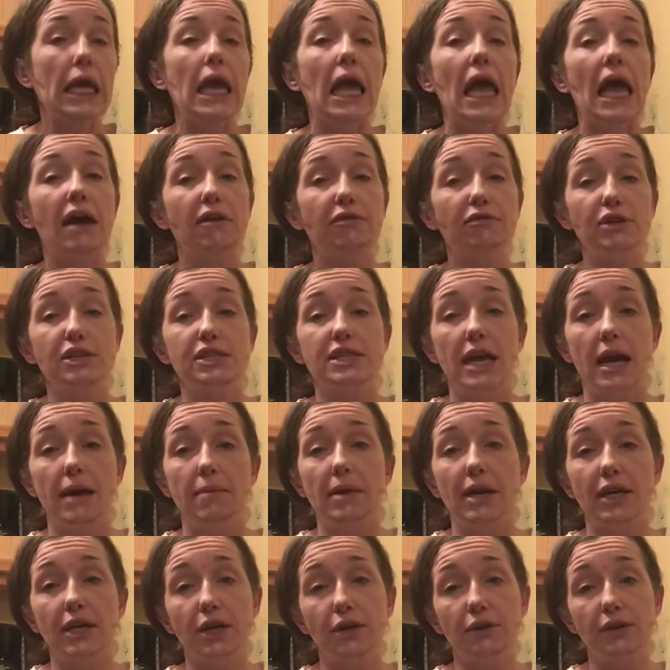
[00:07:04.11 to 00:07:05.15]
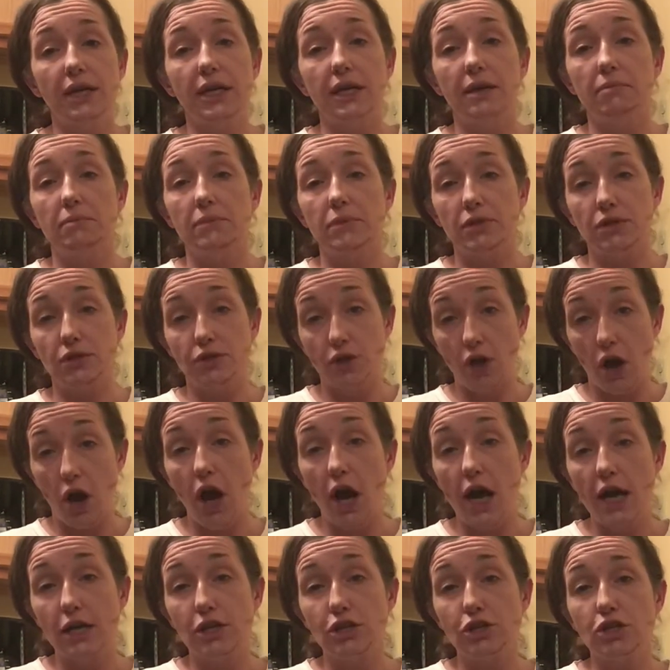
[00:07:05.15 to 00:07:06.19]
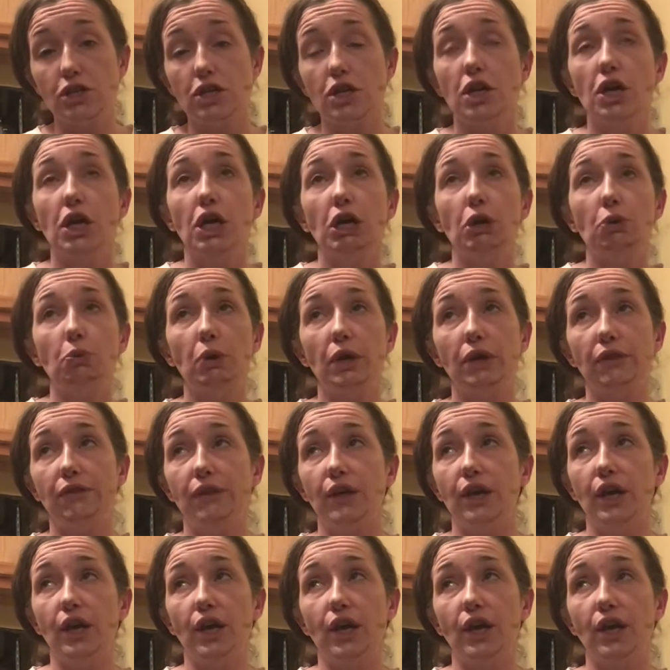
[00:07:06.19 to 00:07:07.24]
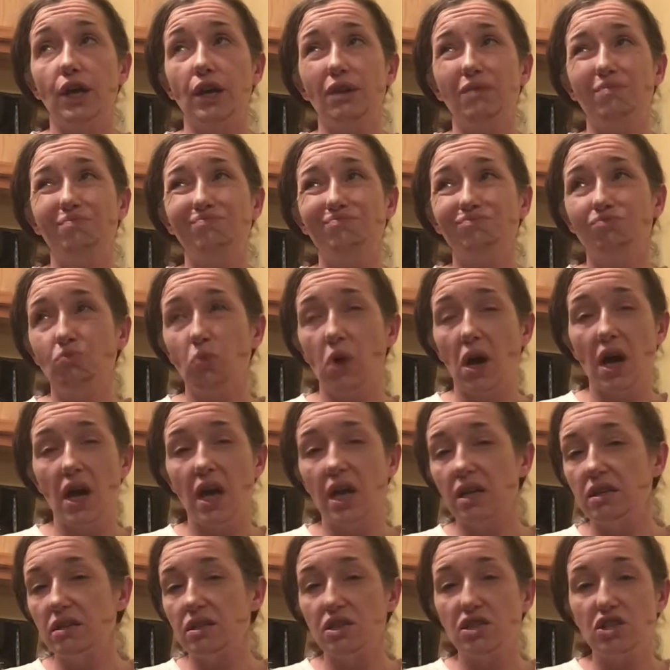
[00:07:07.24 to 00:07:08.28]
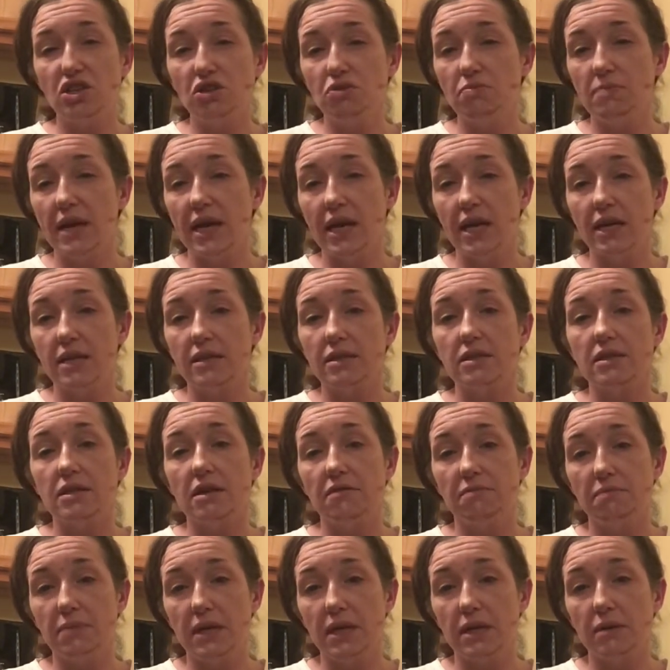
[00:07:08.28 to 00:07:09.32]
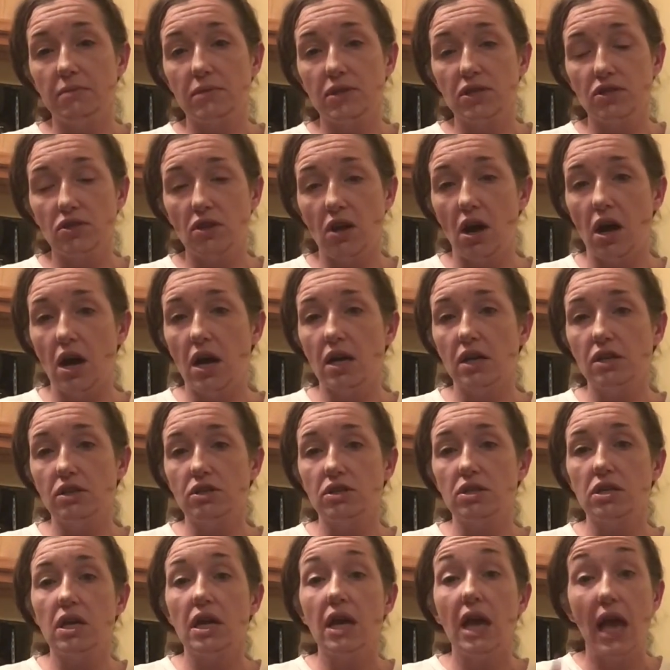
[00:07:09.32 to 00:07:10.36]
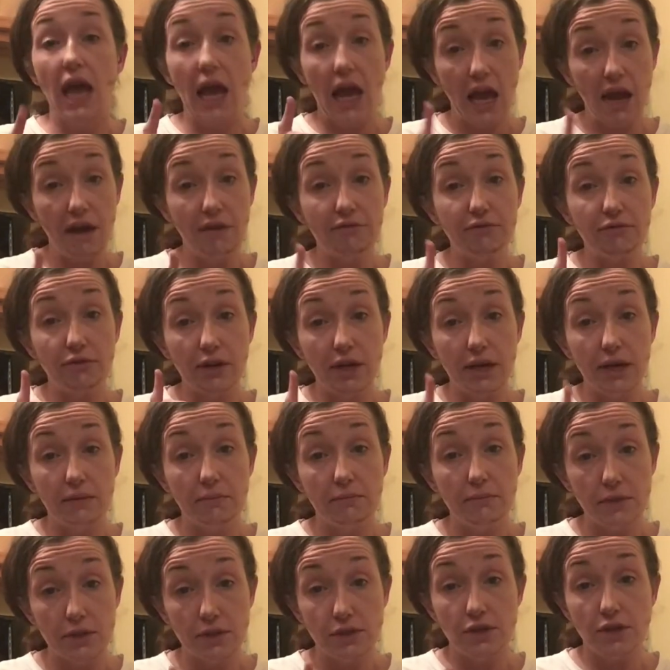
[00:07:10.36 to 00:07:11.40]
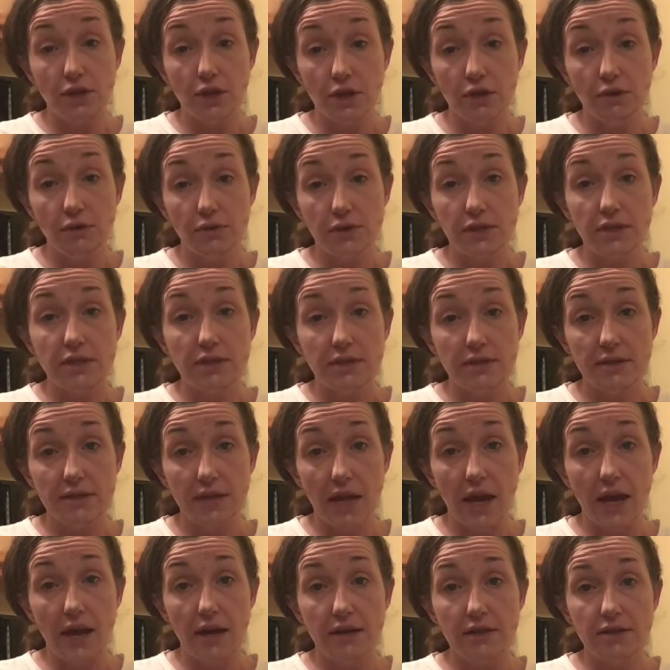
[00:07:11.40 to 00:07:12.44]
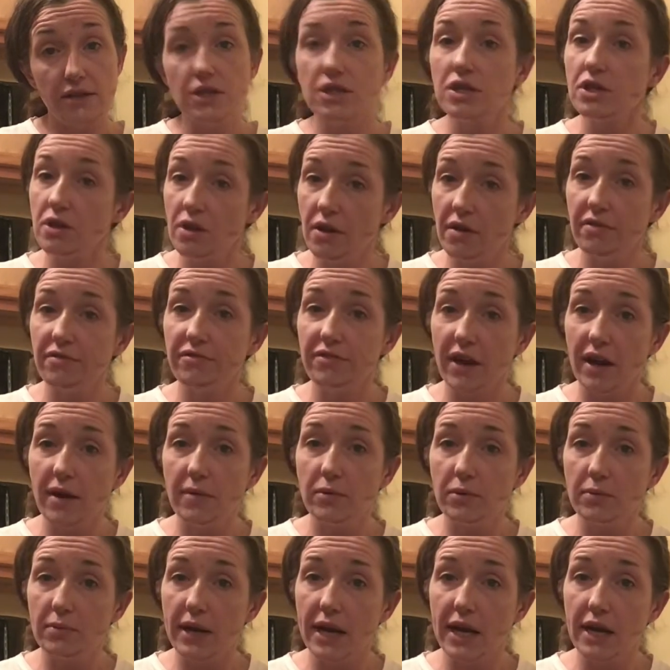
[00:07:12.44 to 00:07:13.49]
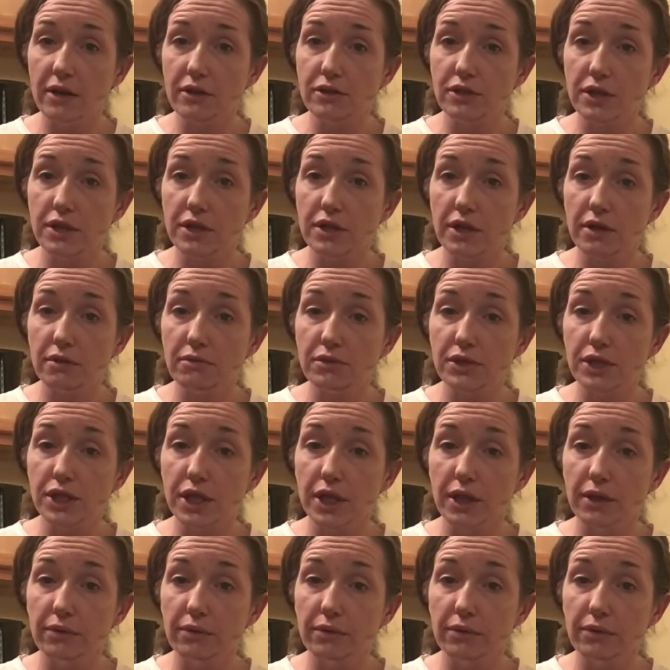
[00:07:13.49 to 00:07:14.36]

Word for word: Every time I go get a massage, within one to two minutes of being massaged, every masseuse says, You have fibromyalgia, don't you?